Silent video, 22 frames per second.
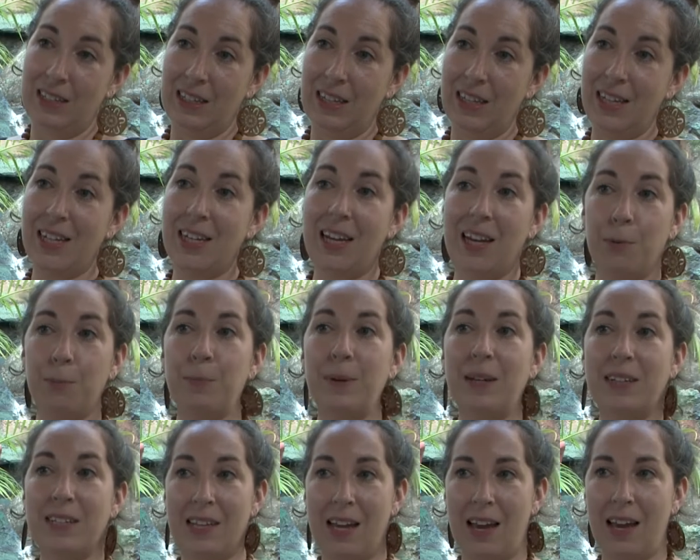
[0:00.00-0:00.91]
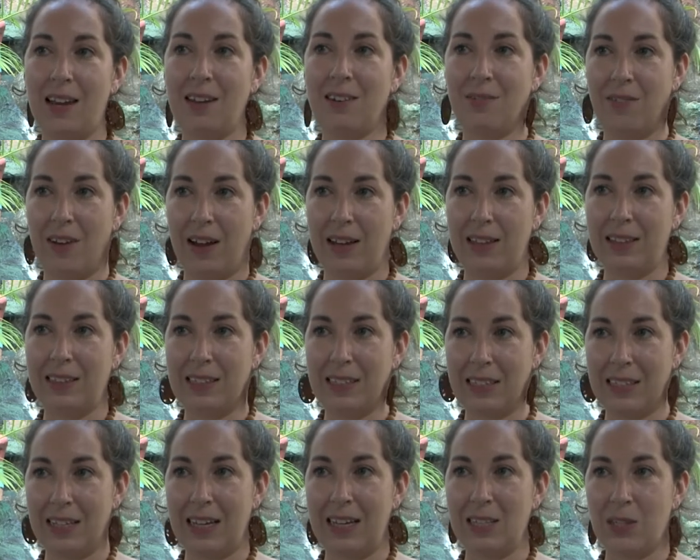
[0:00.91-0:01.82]
in helping to end
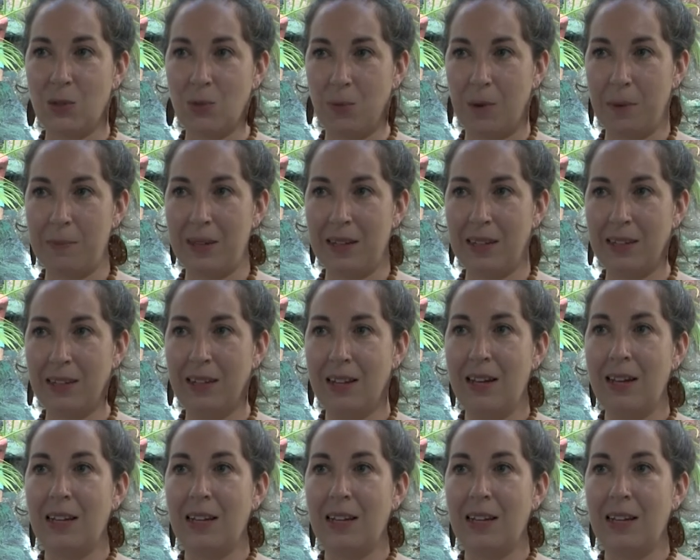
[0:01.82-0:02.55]
violence against women